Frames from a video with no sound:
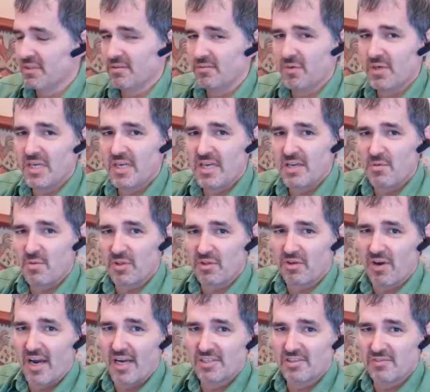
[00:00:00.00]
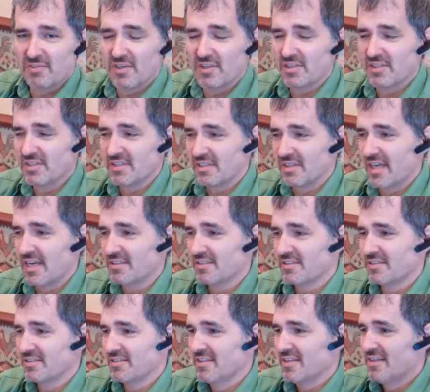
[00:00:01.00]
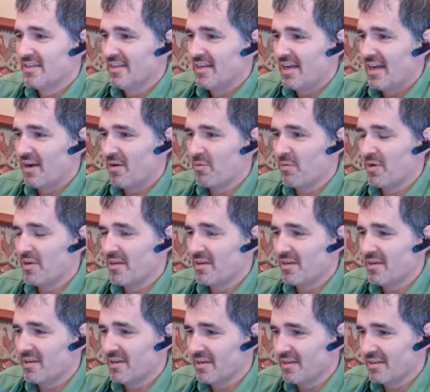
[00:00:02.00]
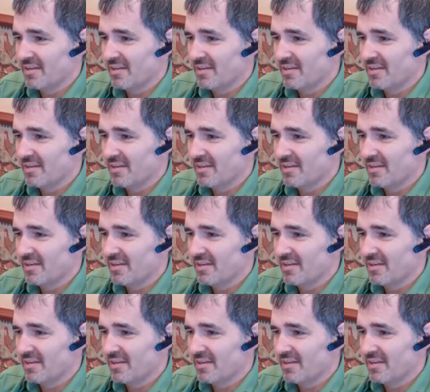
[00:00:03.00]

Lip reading: We eat with our eyes first, and that's how we